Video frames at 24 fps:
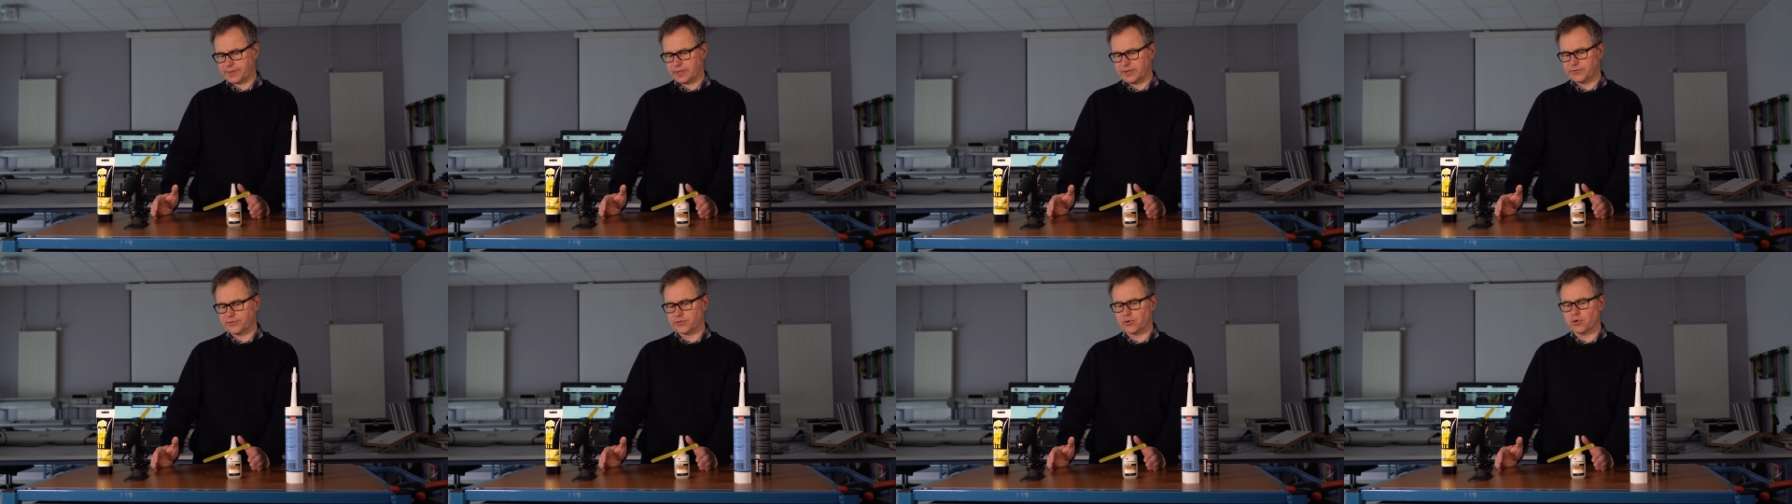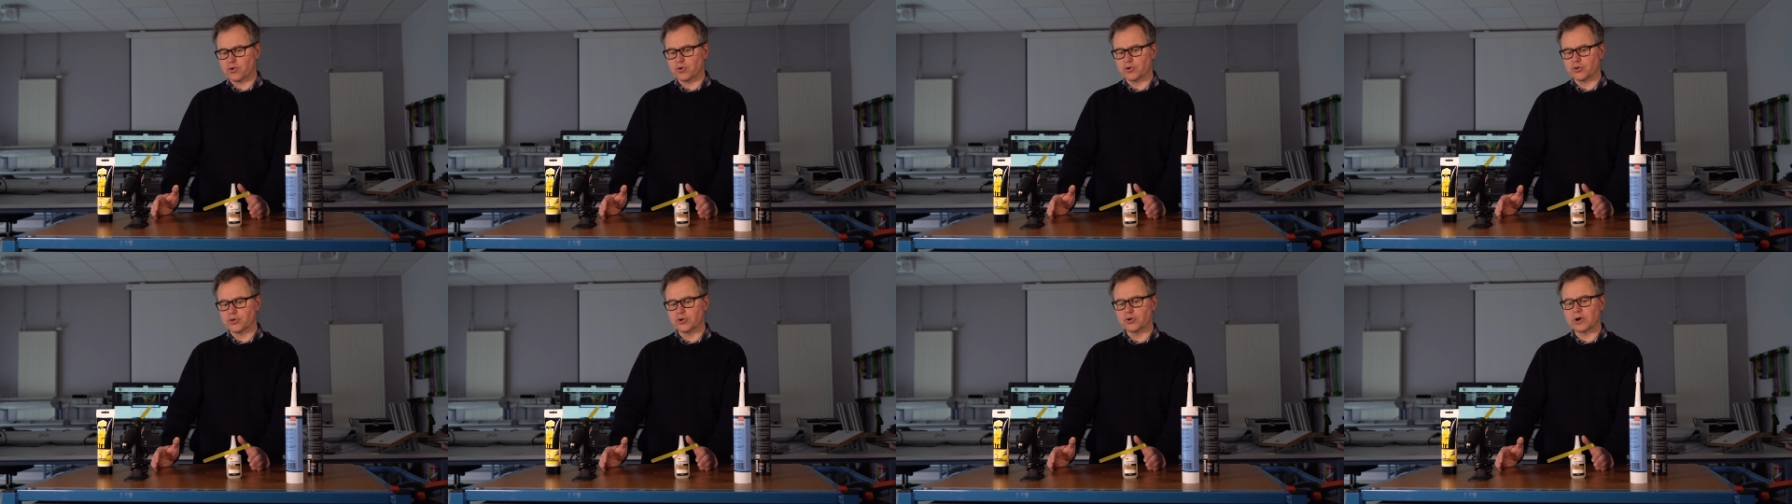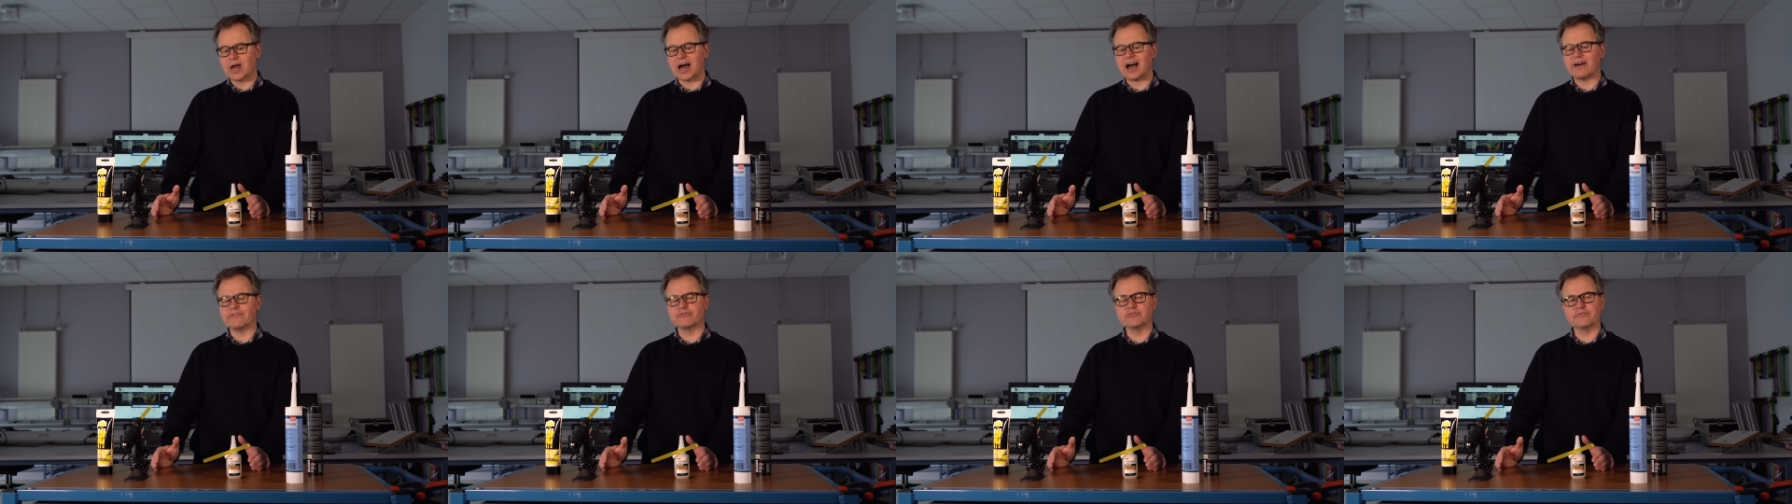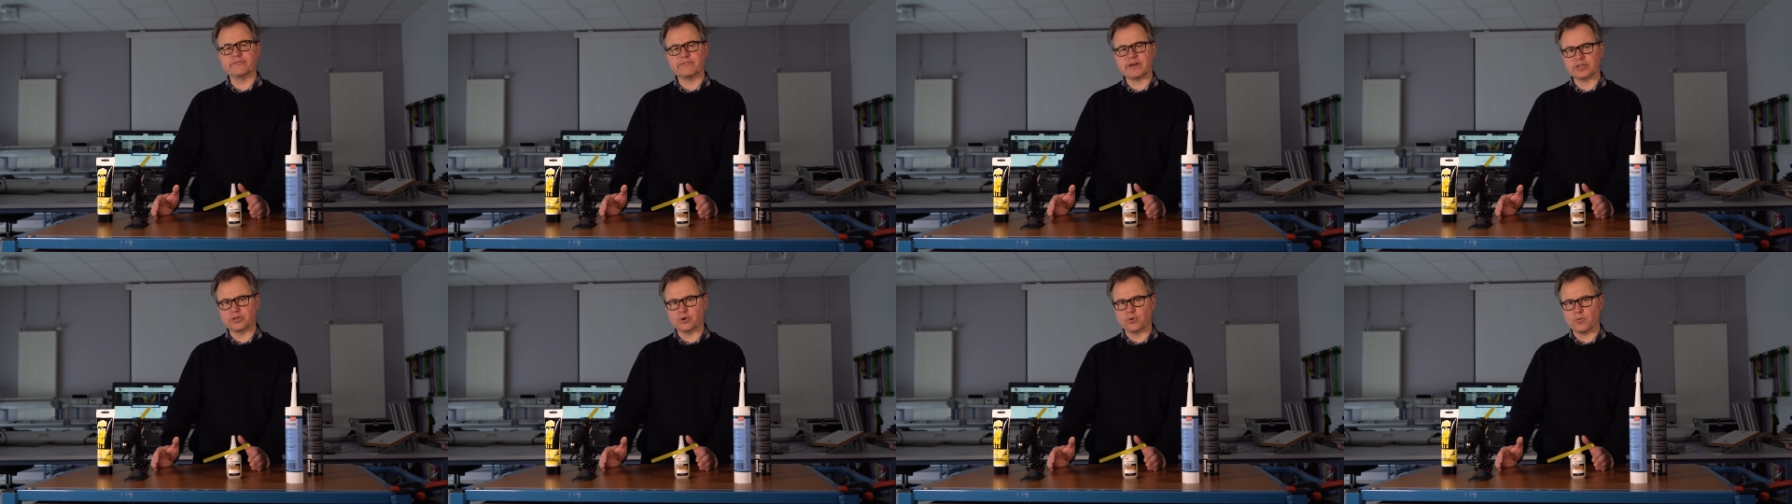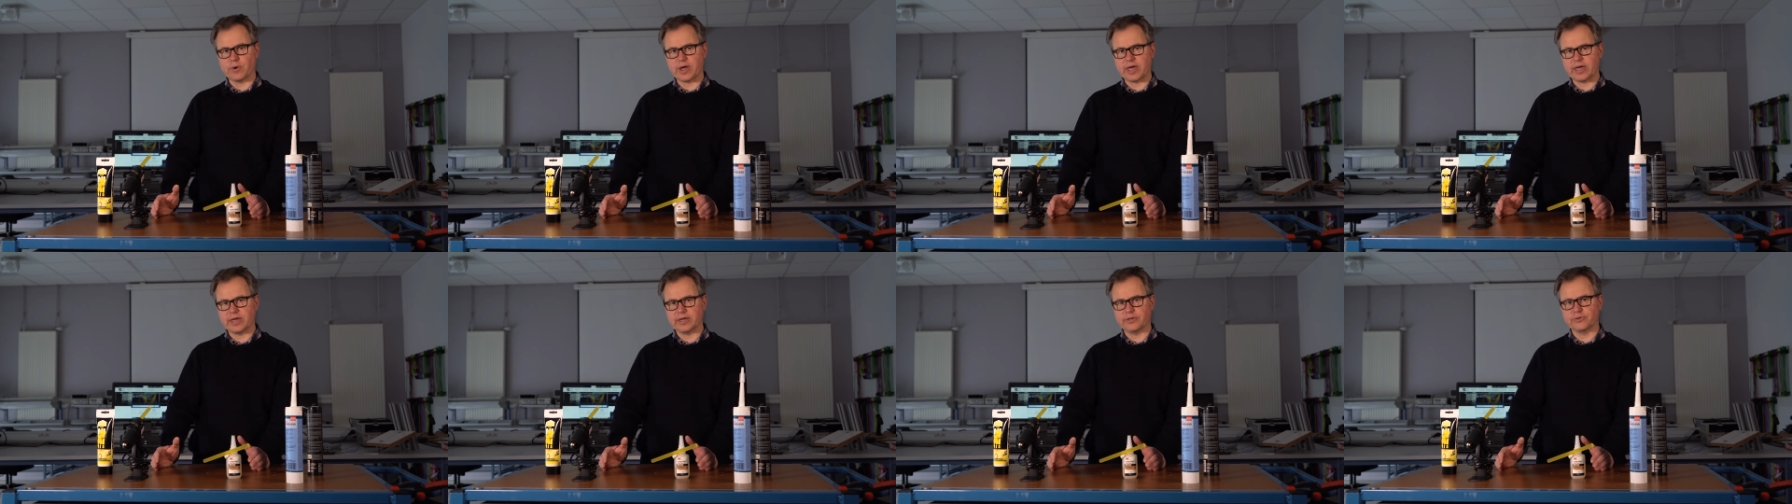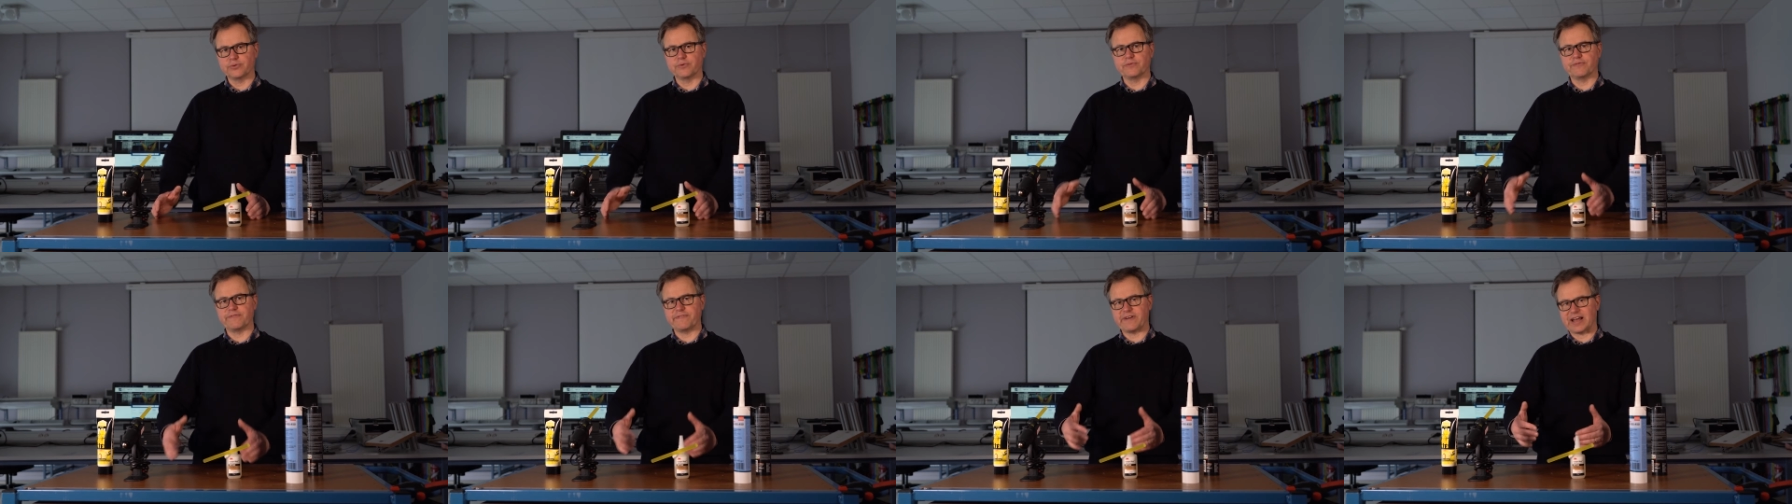So you'll have to find a way
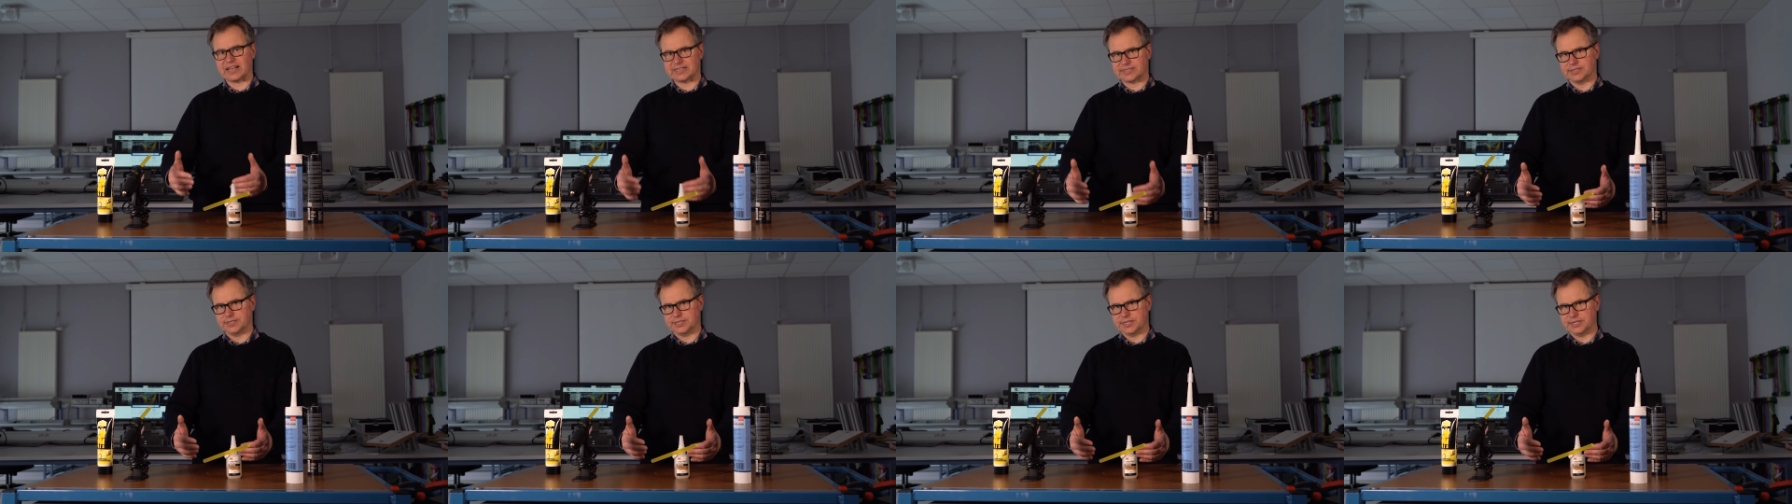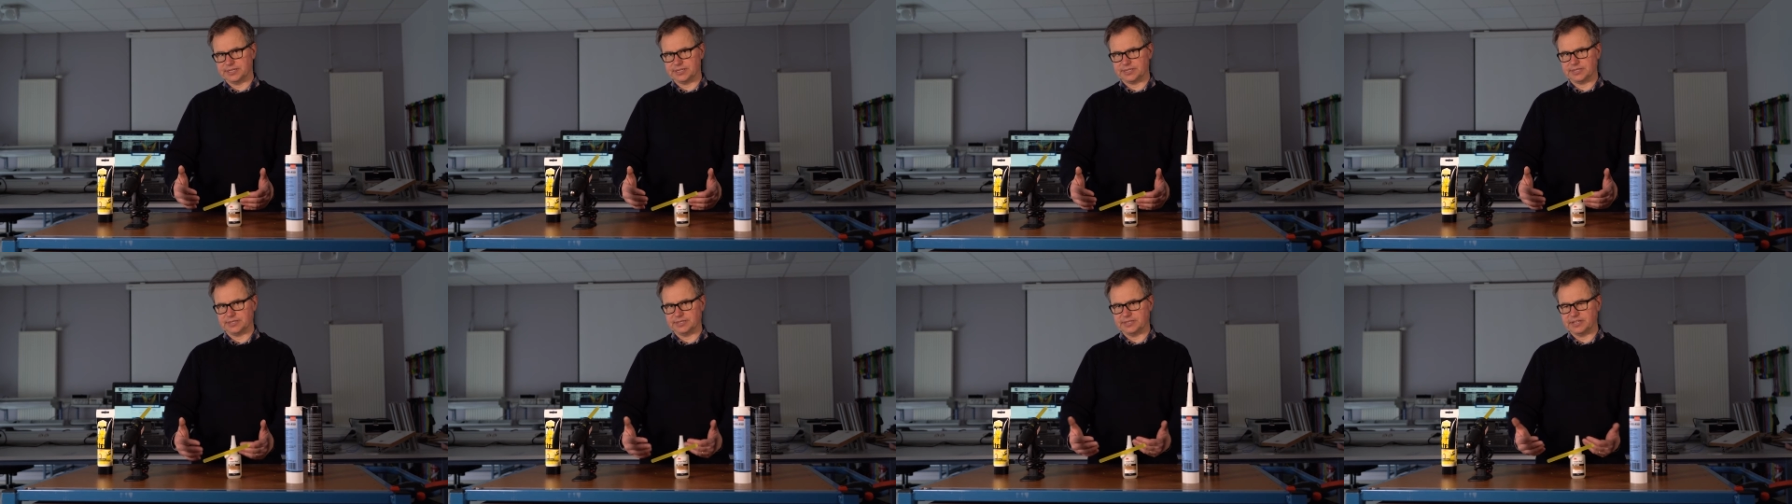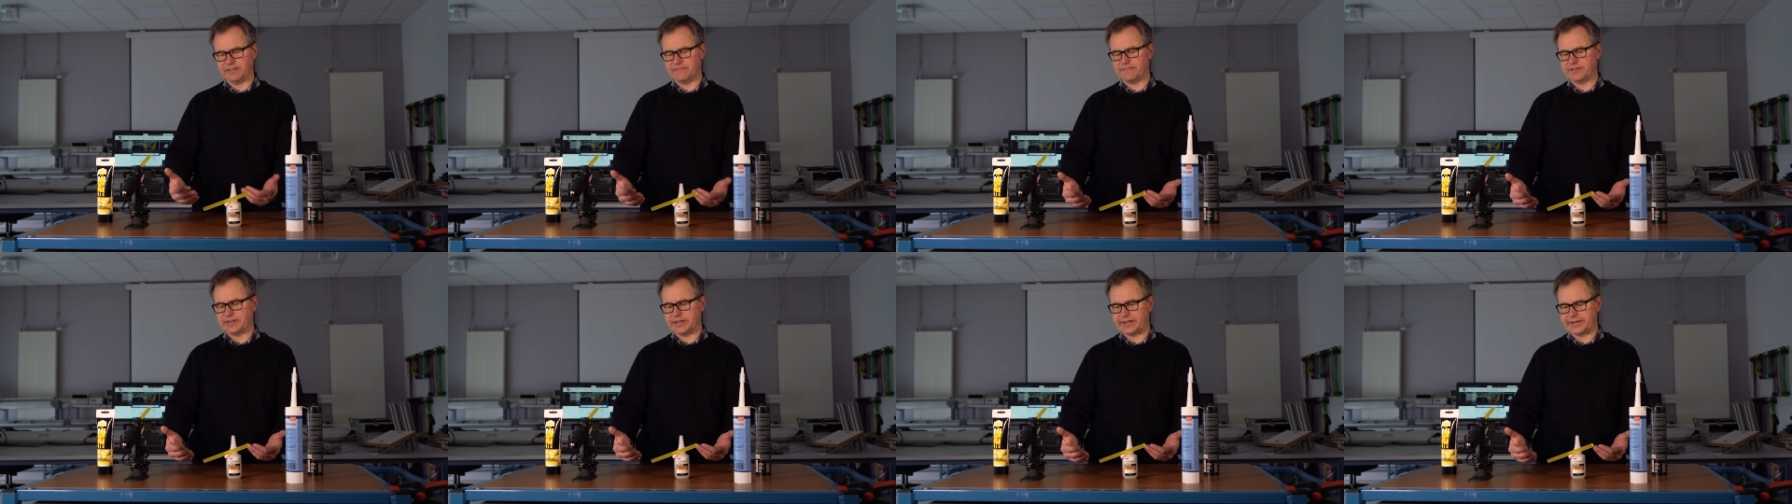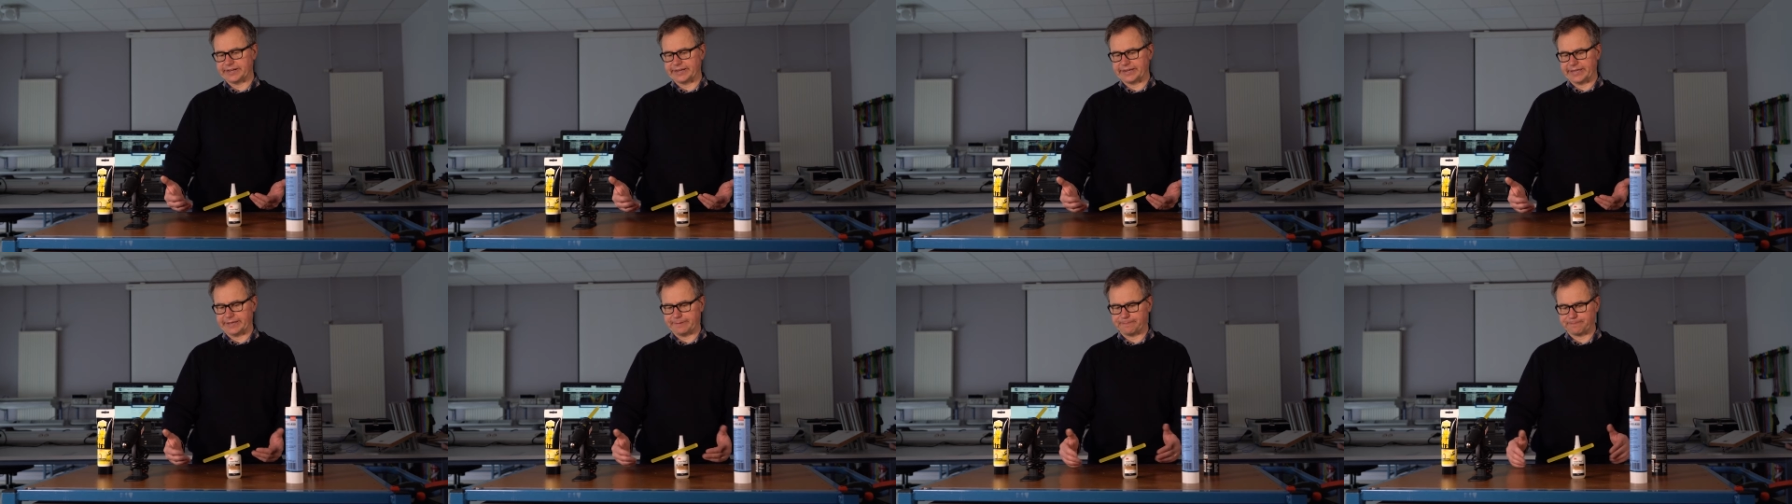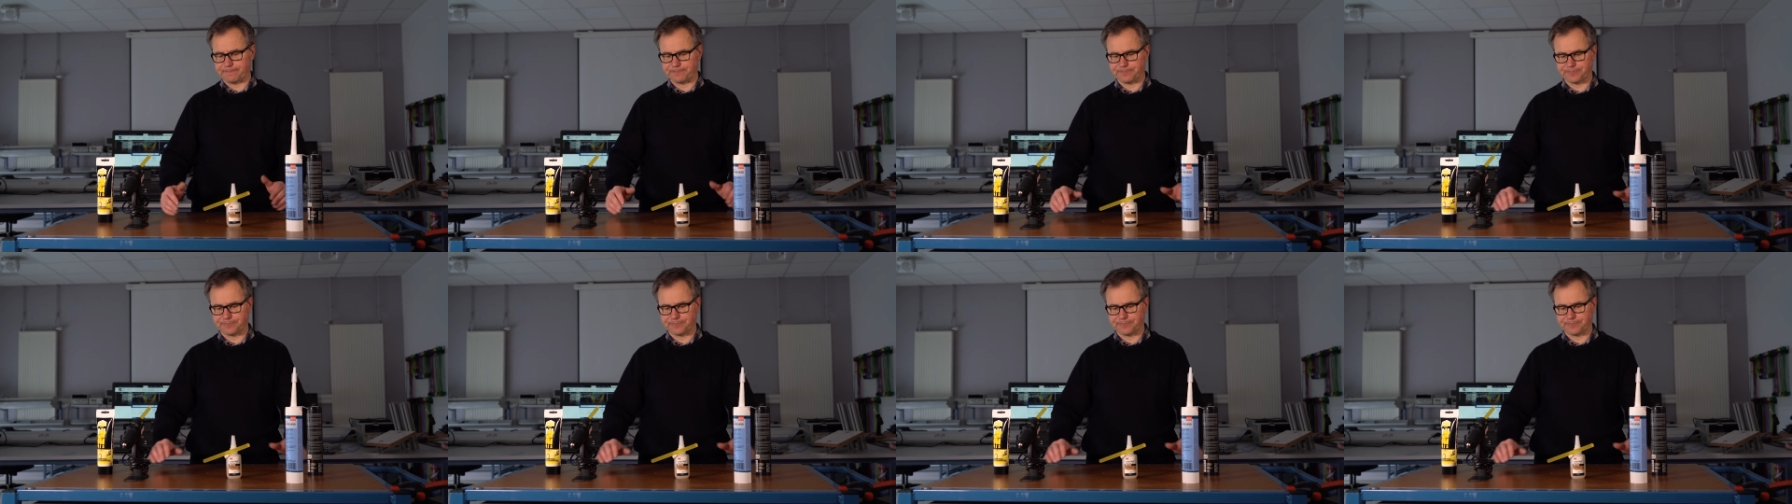to fasten it definitely.